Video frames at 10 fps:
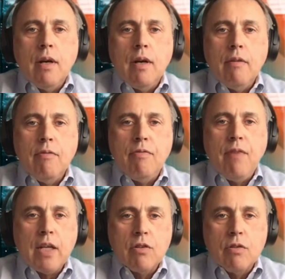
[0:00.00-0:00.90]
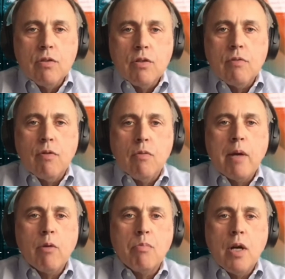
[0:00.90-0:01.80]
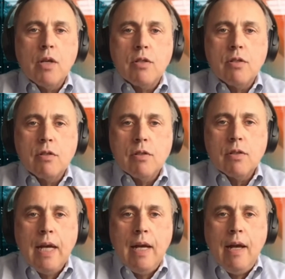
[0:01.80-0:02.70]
of vectors for microprocessors,